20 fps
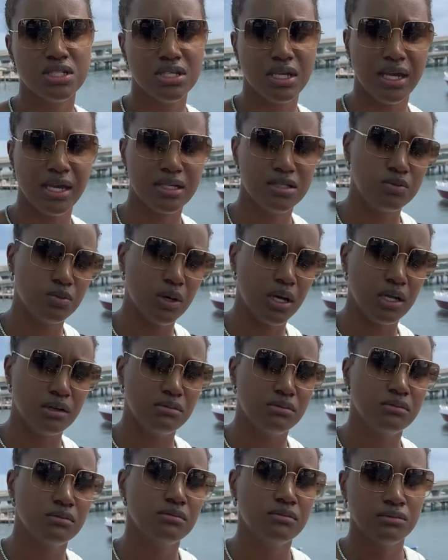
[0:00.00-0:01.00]
and guess what?
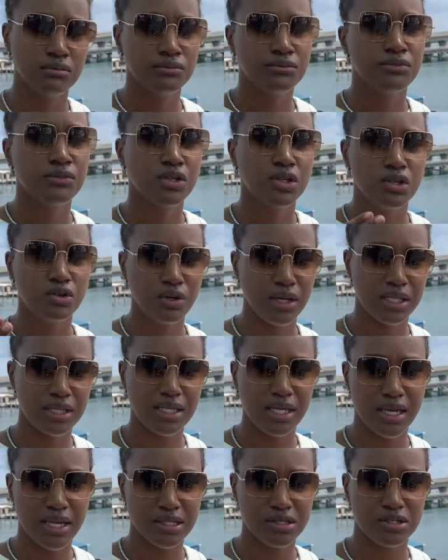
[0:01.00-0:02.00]
You'll get
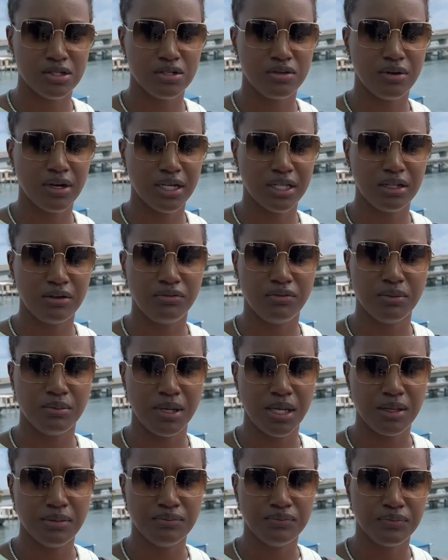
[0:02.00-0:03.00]
the answer directly from me,
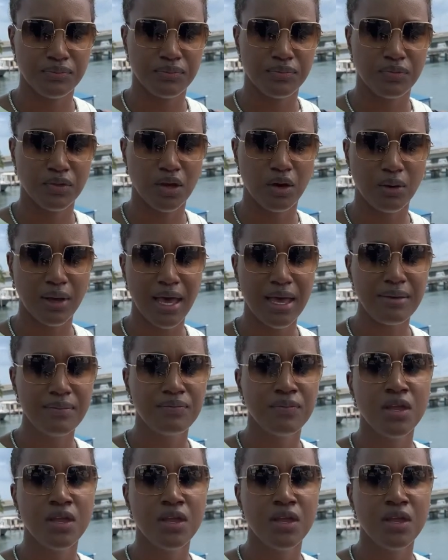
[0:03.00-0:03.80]
okay?